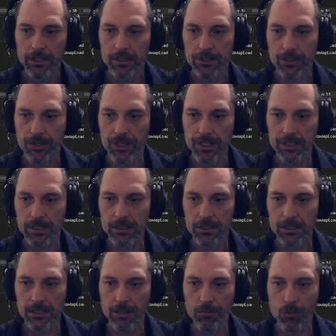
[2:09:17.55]
So this is
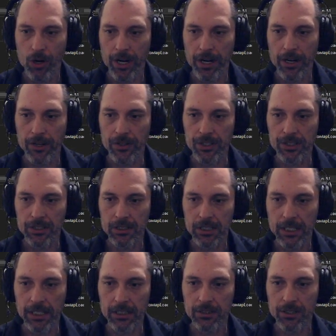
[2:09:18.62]
somewhere this is
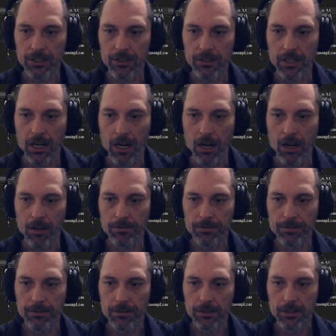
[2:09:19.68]
getting turned
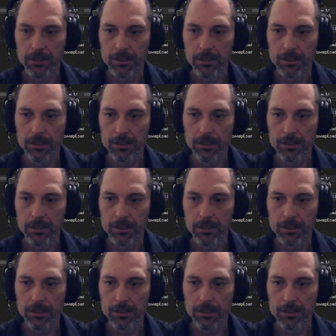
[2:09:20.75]
off.